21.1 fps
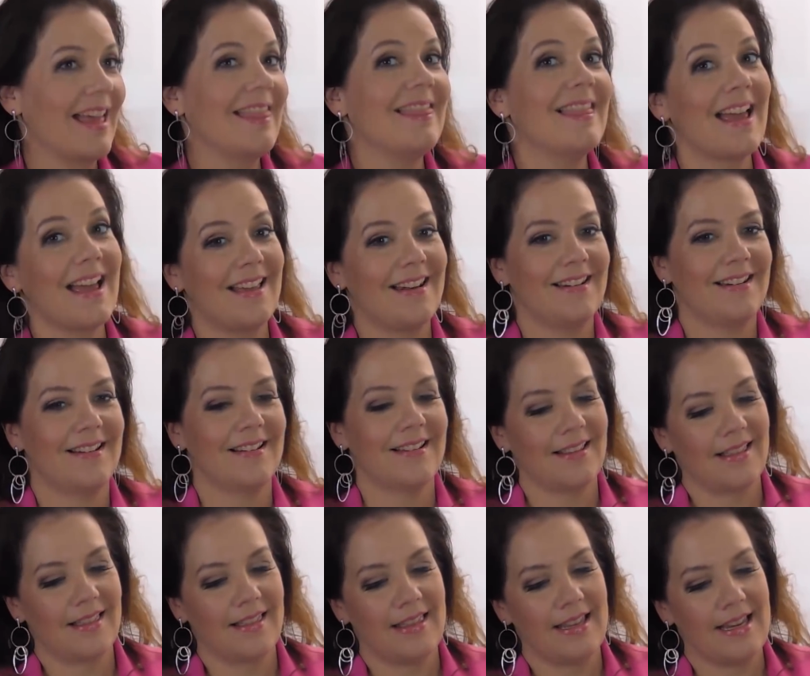And then
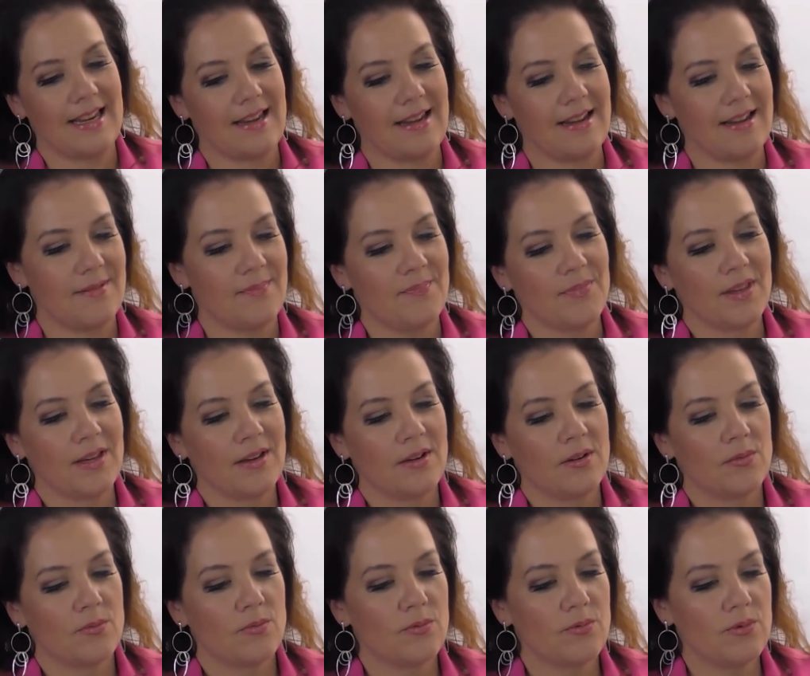the
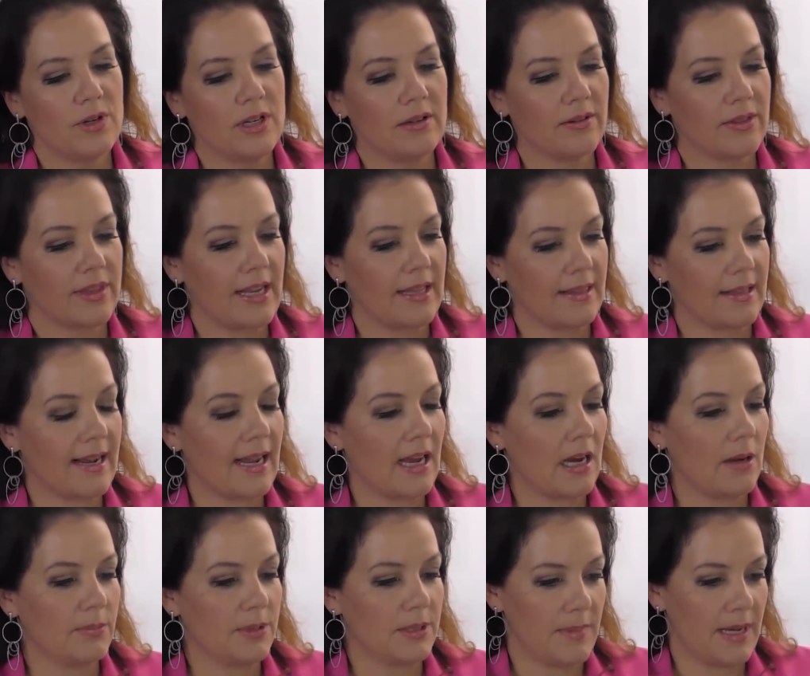real thing that
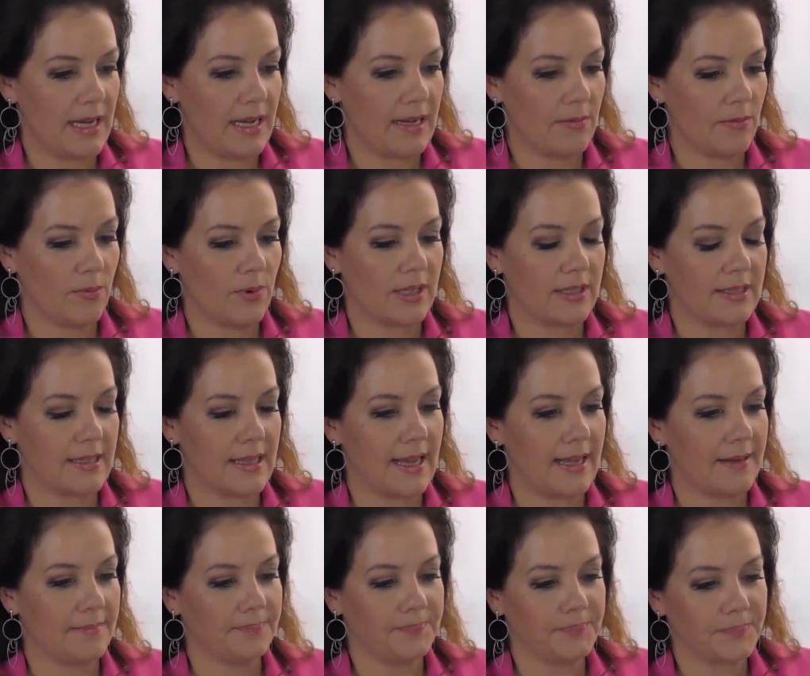helped me was
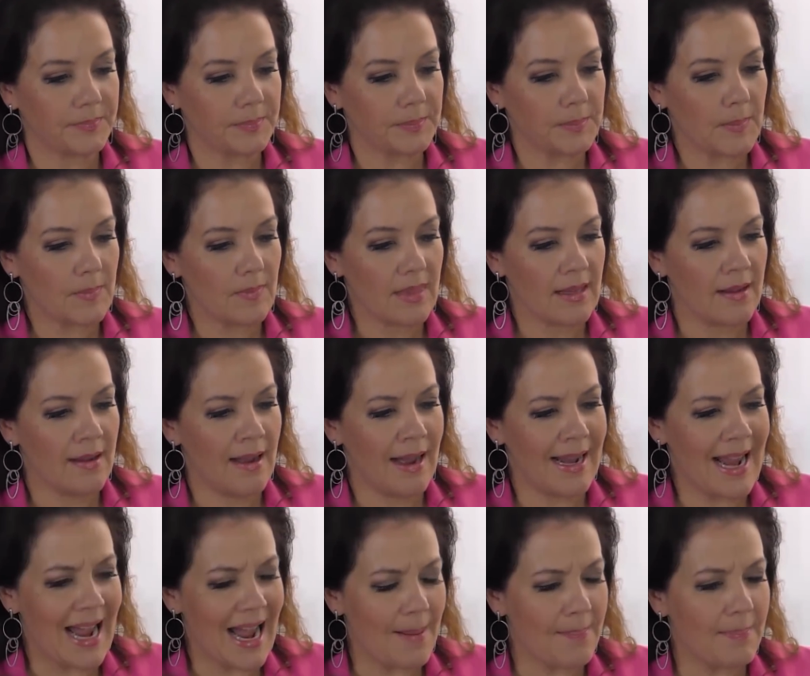that
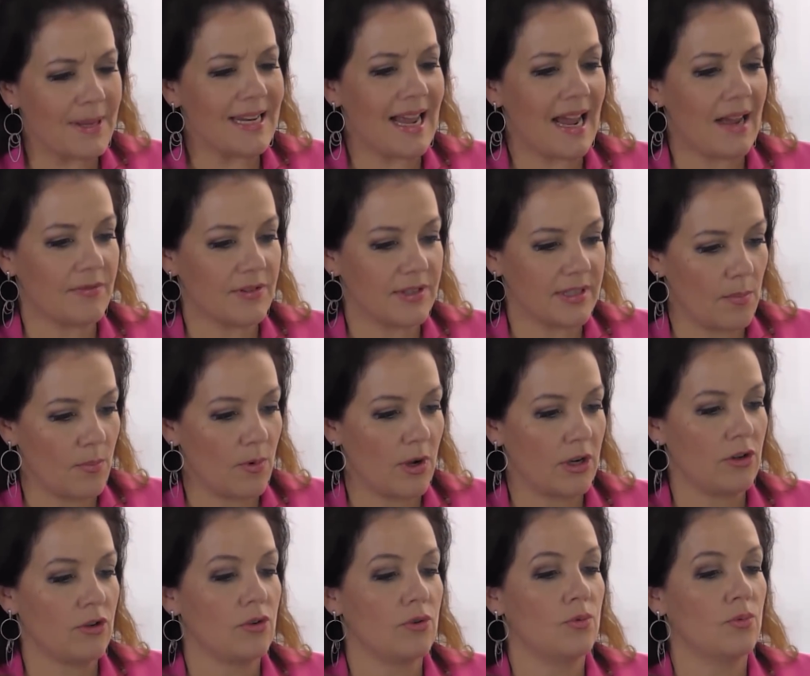I happened to have
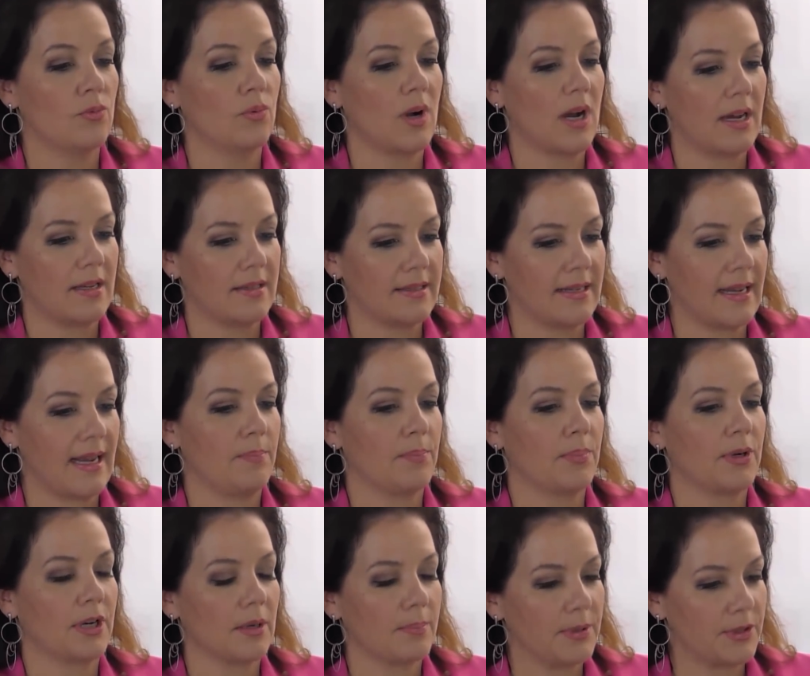someone who was a
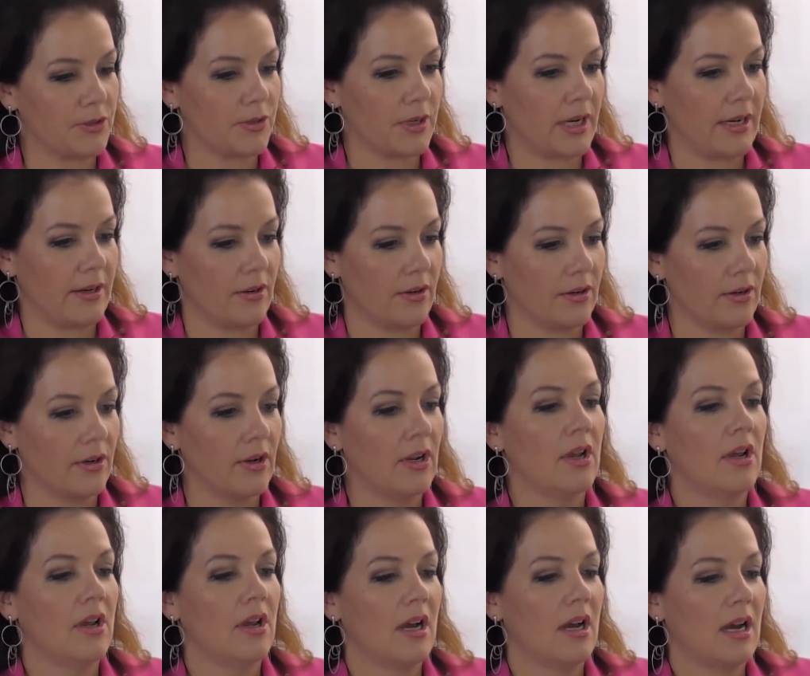perpetrator
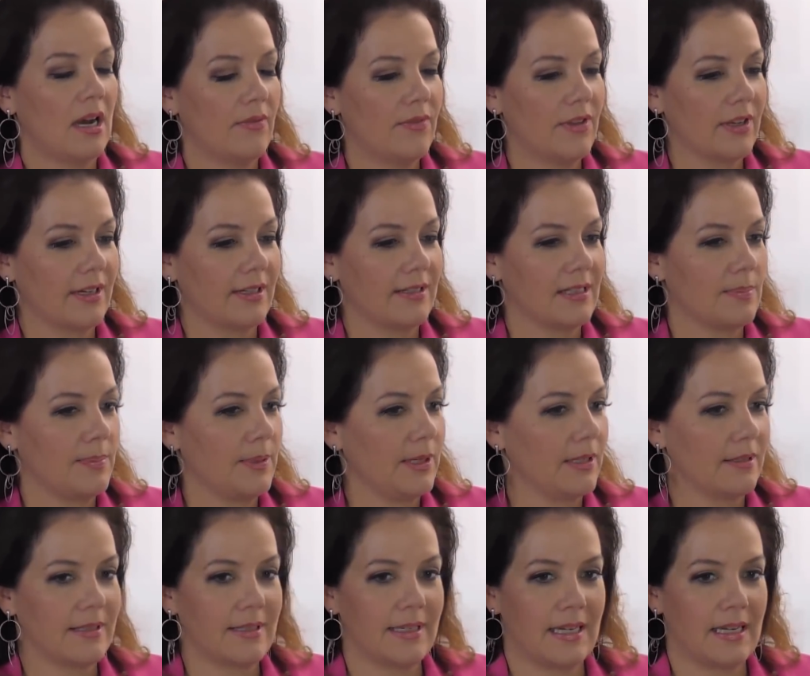of the
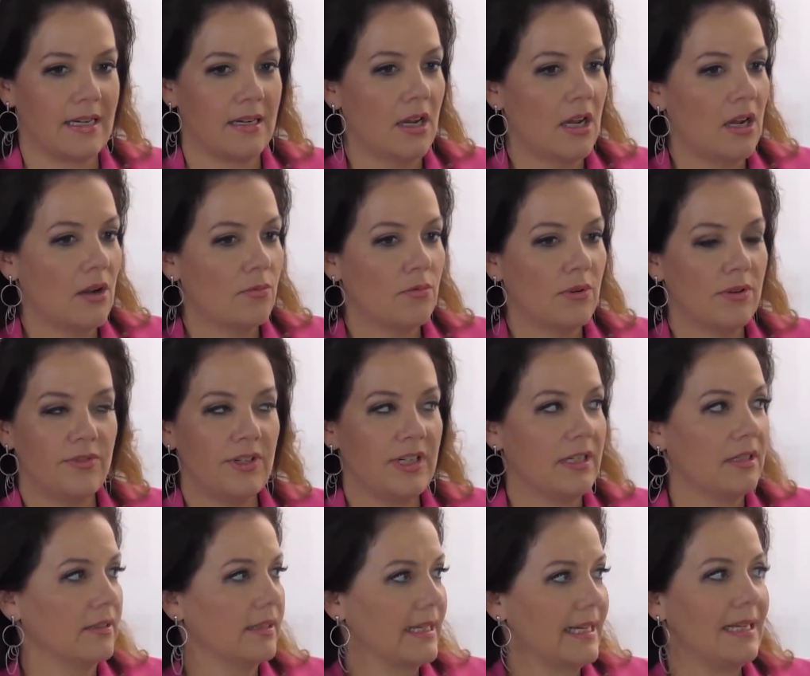conspiracy
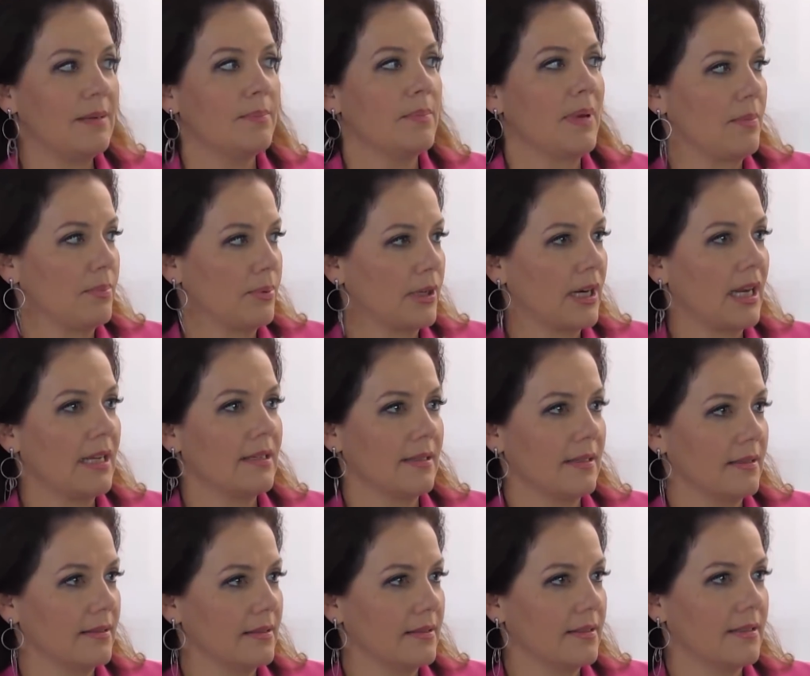reveal in my
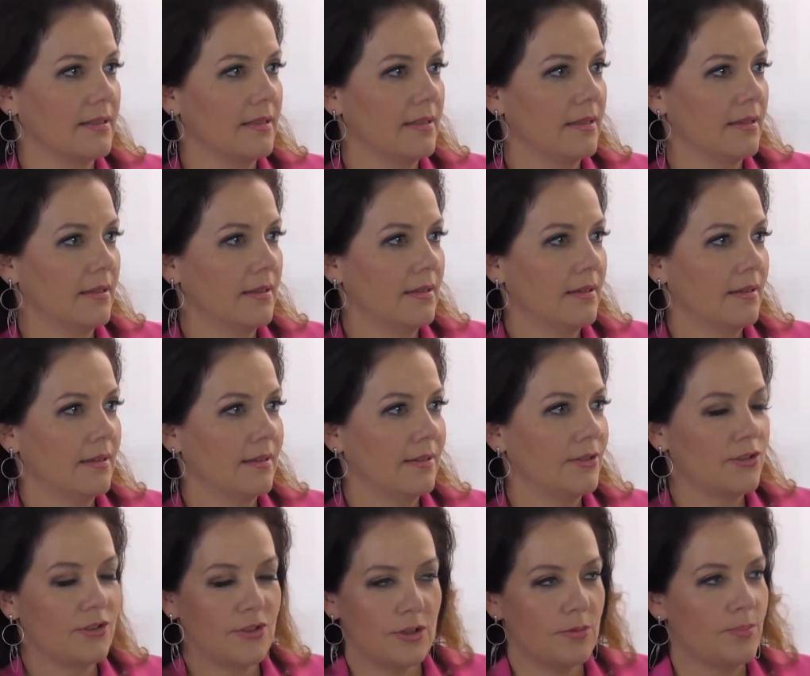presence,
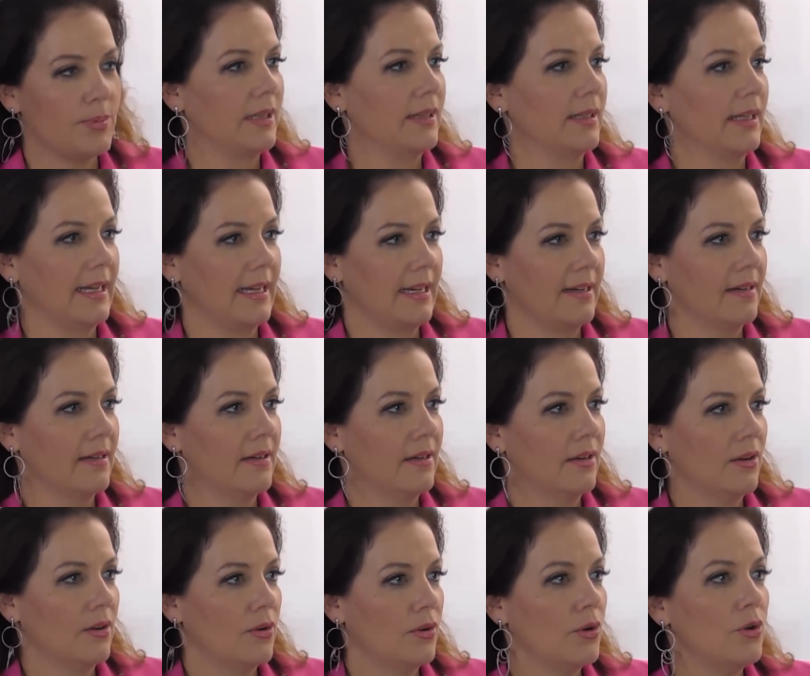stupidly,
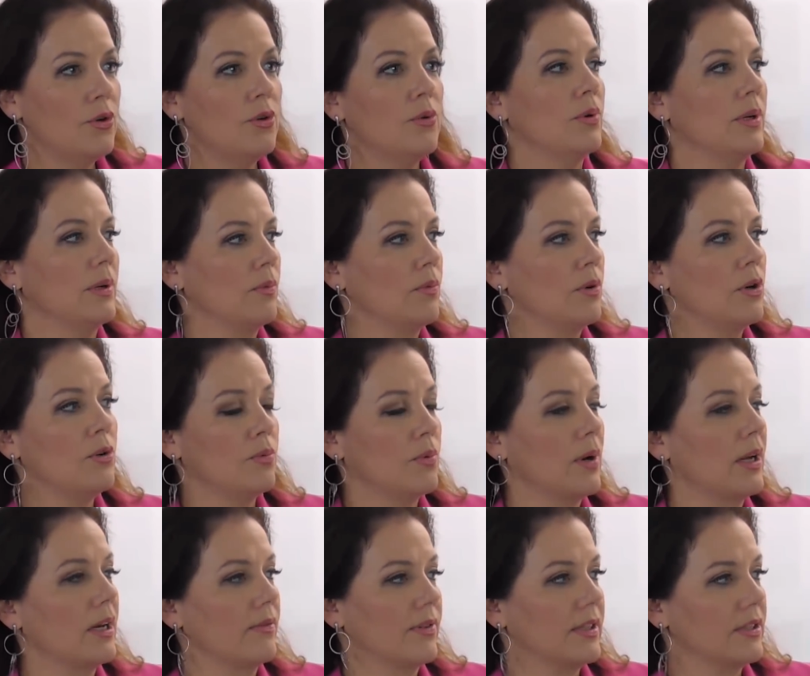who
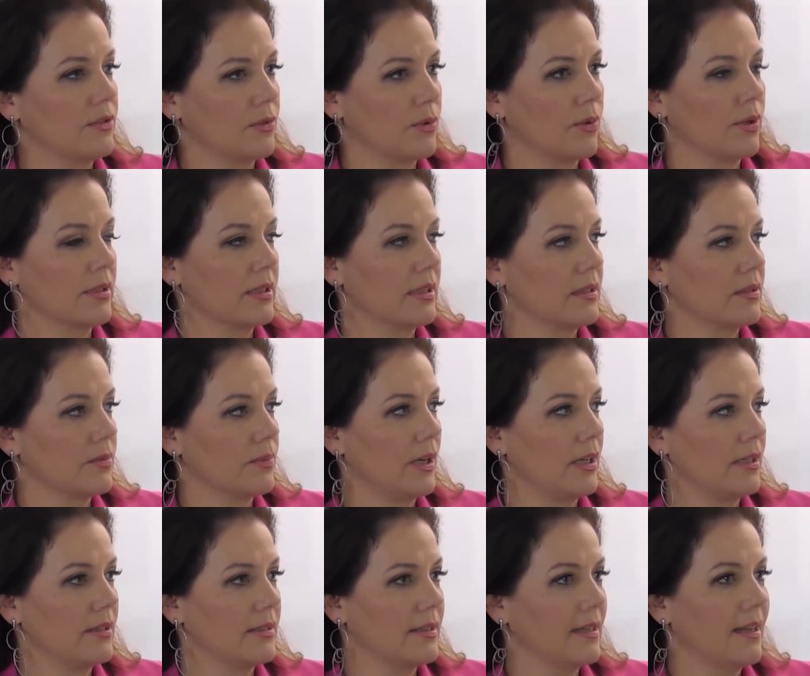one of his sources
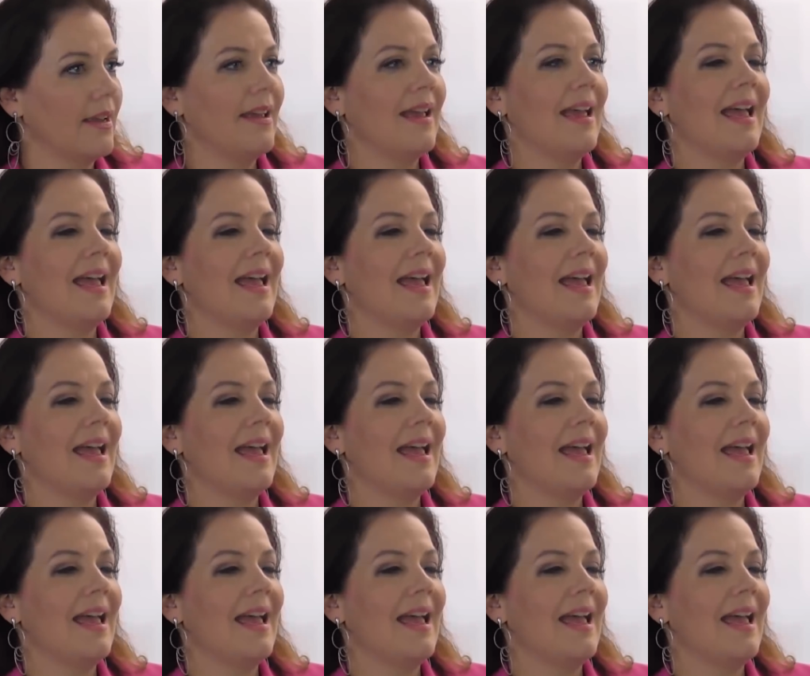was.